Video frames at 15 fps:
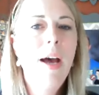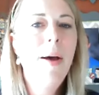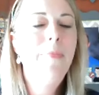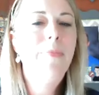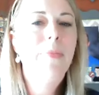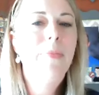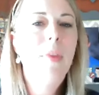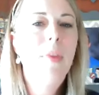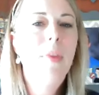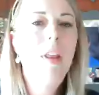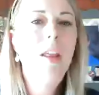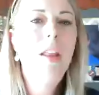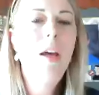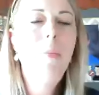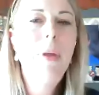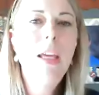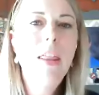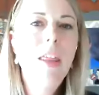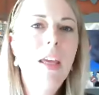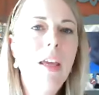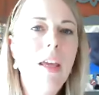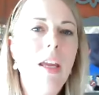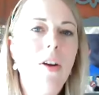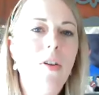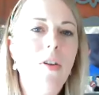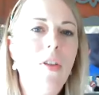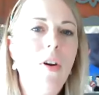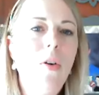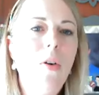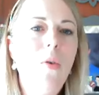Um, a big thing
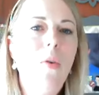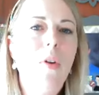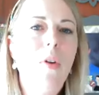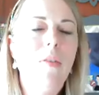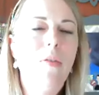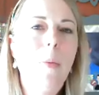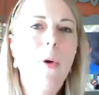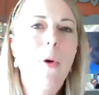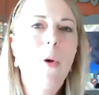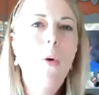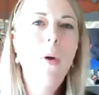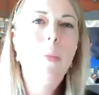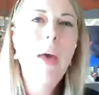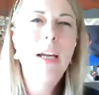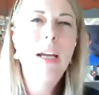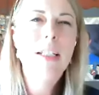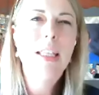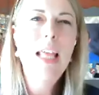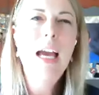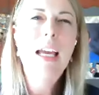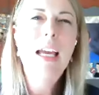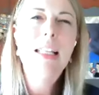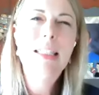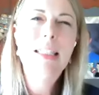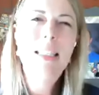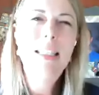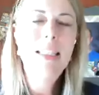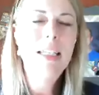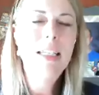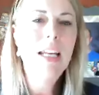here though if i'm going back to that
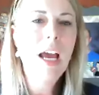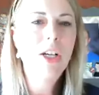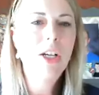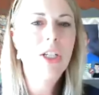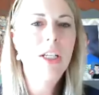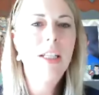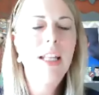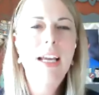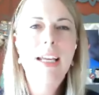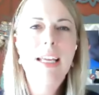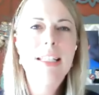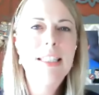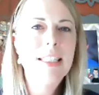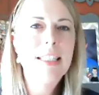consistent action that